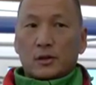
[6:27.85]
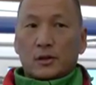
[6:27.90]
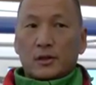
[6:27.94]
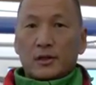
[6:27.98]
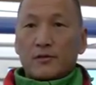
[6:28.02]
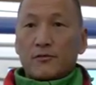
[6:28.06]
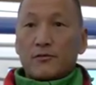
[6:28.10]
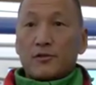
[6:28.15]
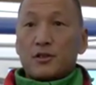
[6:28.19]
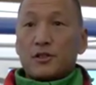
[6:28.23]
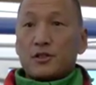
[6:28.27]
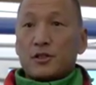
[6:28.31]

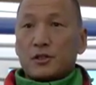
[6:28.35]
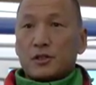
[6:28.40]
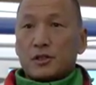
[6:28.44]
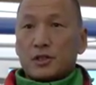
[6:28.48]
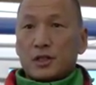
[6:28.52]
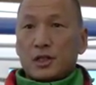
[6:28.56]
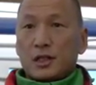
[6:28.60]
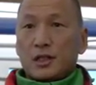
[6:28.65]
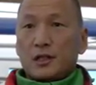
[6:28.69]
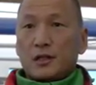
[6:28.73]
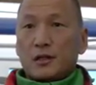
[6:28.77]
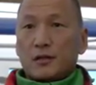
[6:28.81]

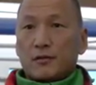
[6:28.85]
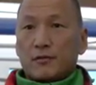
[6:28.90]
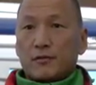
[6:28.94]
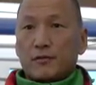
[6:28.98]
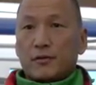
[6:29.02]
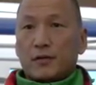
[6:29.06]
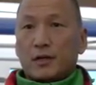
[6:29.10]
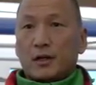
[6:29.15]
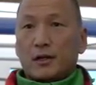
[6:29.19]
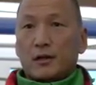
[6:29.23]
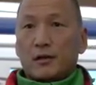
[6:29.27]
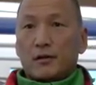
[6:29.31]
efficiency
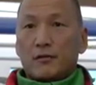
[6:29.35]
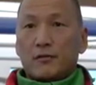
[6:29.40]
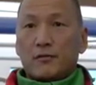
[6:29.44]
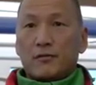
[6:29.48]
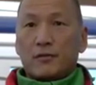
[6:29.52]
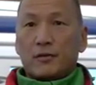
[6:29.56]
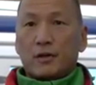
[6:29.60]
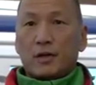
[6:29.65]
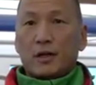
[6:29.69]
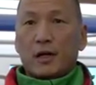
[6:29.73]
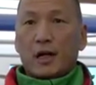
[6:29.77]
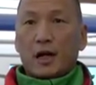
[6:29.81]

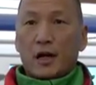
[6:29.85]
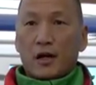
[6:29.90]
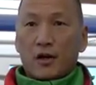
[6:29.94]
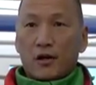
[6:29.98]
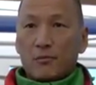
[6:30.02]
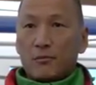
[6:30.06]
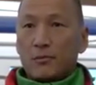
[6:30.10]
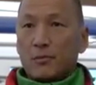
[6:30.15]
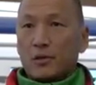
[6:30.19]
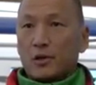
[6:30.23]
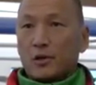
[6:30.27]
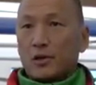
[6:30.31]
of air
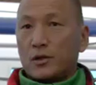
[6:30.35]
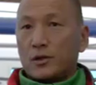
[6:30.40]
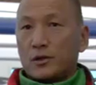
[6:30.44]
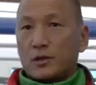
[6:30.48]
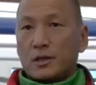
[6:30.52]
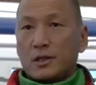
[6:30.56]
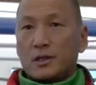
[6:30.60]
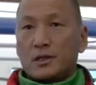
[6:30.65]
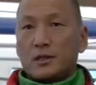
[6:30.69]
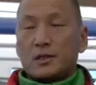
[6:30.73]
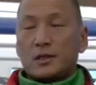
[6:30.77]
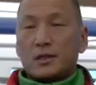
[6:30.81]

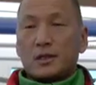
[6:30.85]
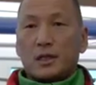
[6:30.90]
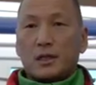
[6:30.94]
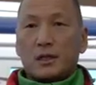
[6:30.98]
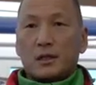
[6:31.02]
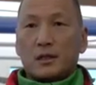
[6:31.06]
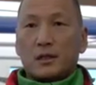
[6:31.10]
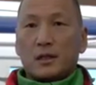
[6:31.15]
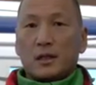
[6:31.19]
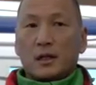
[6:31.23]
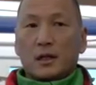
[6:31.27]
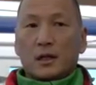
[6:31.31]
currents and